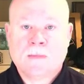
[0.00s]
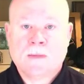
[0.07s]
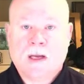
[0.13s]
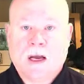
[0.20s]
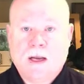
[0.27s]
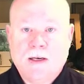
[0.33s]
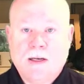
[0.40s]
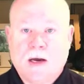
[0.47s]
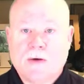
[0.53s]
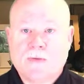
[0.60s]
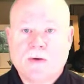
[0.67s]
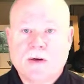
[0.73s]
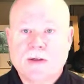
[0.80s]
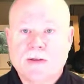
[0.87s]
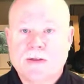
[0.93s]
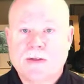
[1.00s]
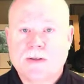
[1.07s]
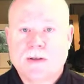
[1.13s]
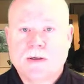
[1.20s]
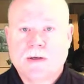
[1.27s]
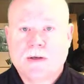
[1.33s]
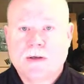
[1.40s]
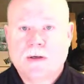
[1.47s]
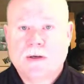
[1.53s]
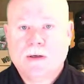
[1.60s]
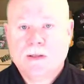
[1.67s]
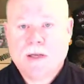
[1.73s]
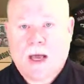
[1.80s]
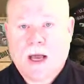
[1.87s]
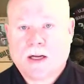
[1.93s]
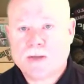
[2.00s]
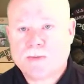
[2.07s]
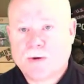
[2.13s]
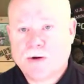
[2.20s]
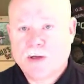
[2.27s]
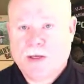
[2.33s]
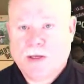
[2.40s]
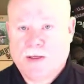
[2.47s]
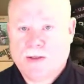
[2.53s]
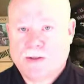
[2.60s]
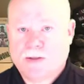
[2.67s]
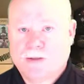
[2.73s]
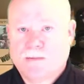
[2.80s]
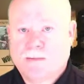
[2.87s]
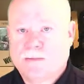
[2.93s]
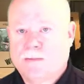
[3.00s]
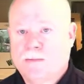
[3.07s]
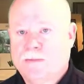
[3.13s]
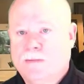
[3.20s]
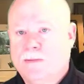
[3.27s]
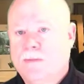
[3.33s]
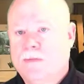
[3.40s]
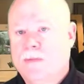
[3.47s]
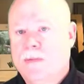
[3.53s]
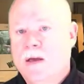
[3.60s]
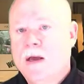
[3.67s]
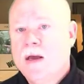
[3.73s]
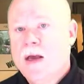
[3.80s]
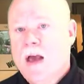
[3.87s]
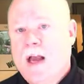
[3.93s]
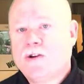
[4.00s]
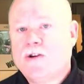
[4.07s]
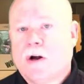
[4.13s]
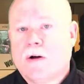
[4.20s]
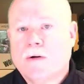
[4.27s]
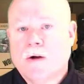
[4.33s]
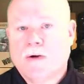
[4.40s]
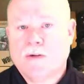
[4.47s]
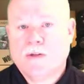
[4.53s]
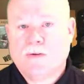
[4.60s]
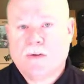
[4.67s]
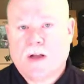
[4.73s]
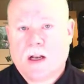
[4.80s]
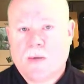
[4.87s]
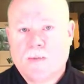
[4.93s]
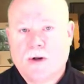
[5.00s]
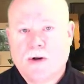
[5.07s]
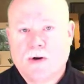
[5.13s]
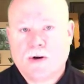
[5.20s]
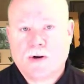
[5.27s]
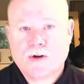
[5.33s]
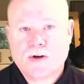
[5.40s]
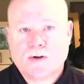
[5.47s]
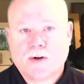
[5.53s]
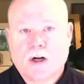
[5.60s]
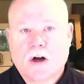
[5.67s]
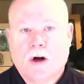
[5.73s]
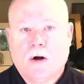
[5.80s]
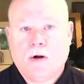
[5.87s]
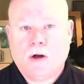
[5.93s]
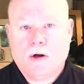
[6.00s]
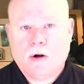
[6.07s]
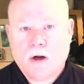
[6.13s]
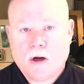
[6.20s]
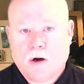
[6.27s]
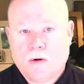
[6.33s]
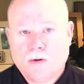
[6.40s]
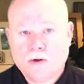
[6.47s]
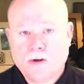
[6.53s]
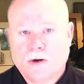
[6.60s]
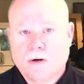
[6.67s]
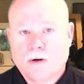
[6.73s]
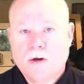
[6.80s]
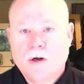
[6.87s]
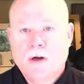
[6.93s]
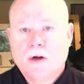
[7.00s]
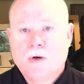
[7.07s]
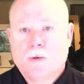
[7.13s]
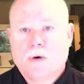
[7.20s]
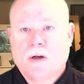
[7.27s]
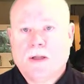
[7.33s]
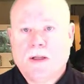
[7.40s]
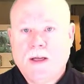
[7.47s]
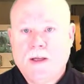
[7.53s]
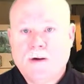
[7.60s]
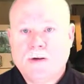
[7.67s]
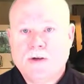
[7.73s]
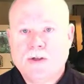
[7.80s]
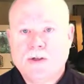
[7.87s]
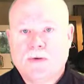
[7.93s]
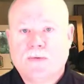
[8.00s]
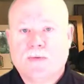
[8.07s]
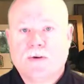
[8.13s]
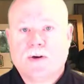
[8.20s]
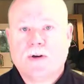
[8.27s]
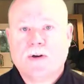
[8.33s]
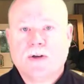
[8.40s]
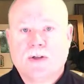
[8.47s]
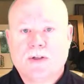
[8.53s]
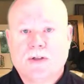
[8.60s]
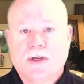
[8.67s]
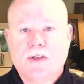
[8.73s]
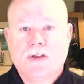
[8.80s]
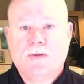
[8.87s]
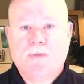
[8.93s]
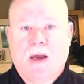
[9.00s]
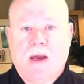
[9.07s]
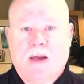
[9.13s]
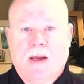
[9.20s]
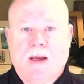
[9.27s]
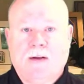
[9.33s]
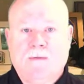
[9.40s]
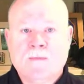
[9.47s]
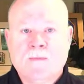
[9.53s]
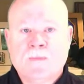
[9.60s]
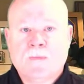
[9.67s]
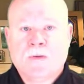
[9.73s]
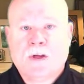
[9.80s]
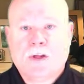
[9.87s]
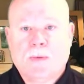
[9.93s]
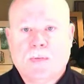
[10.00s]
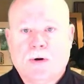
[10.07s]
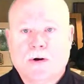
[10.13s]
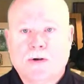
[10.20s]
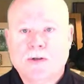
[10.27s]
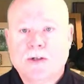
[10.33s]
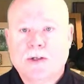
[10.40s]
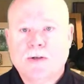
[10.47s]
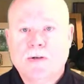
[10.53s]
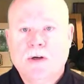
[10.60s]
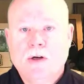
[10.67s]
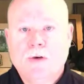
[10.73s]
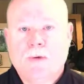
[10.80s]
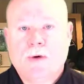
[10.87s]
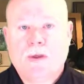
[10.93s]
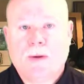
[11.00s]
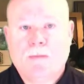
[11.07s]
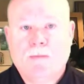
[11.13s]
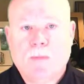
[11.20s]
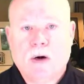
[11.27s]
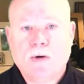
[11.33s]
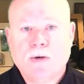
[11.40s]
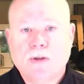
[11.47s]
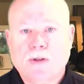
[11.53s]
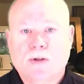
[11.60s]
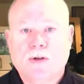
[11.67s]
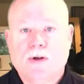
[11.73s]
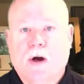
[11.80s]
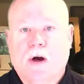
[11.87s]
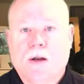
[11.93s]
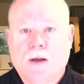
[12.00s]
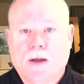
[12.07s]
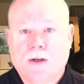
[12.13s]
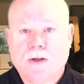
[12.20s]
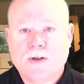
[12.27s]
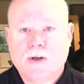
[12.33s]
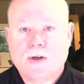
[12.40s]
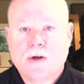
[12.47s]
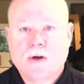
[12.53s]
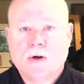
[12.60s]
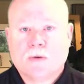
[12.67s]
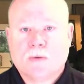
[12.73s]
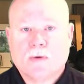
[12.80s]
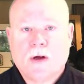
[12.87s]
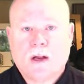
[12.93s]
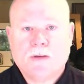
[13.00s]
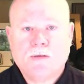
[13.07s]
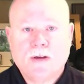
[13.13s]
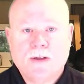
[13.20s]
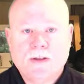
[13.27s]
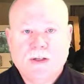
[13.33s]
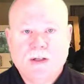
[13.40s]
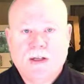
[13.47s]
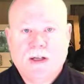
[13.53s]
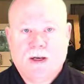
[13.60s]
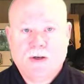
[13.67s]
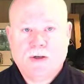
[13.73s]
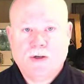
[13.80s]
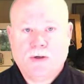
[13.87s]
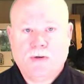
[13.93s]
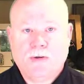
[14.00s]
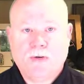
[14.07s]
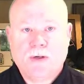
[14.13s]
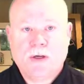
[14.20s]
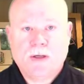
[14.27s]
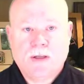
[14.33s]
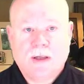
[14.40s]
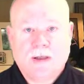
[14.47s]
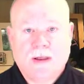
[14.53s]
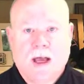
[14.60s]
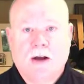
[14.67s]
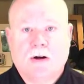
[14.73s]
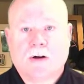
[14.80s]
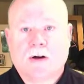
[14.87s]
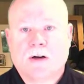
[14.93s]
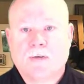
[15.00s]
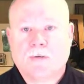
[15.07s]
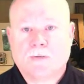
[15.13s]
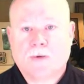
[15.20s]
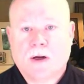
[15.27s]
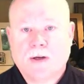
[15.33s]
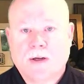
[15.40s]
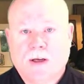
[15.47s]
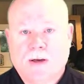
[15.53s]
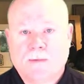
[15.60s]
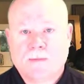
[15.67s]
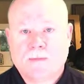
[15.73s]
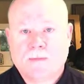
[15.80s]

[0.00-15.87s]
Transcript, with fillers: A deference to expertise. HROs develop and nurture a, a culture where leaders defer decision making to the person with the most knowledge relevant to the issues that they are confronting.